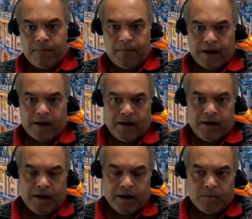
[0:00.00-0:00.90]

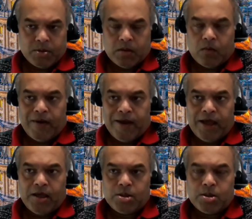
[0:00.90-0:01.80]
paradigms or
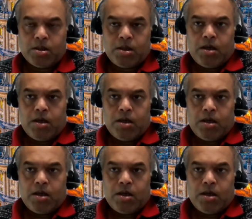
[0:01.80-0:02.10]
ways